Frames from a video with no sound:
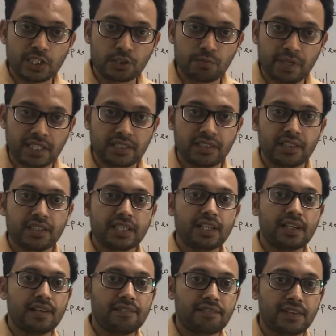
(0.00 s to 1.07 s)
which
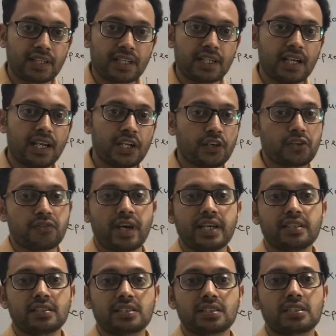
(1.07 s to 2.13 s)
bacteria, fungi or
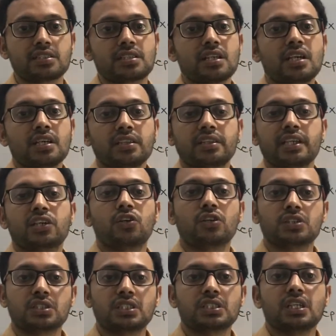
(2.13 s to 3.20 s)
viruses, they
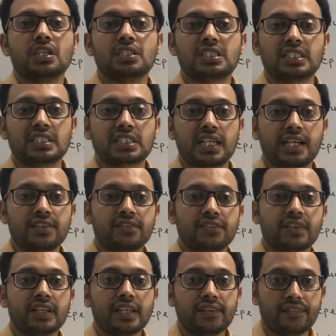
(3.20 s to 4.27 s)
causes such kind of
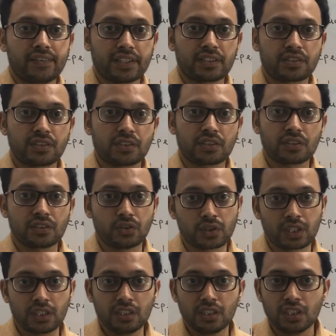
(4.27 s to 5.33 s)
an infection.
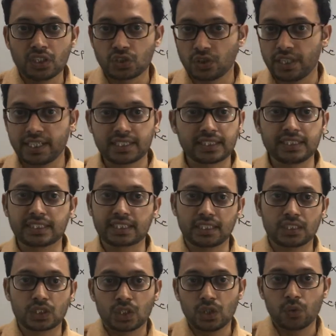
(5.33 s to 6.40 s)
Okay, so let's
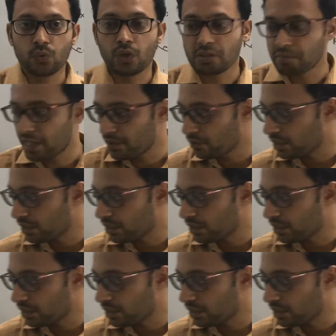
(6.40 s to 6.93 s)
discuss one by